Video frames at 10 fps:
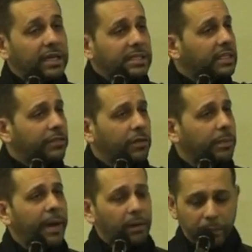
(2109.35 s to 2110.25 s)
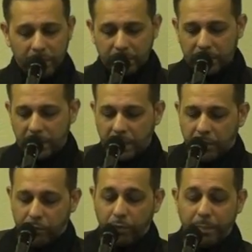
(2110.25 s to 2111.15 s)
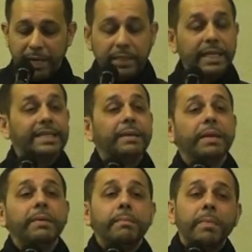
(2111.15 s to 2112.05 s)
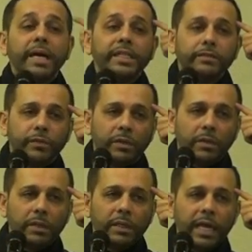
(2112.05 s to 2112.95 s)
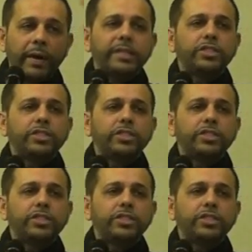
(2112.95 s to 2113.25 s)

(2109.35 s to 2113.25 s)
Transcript: And Allah sets forth parables for men that they may be mindful.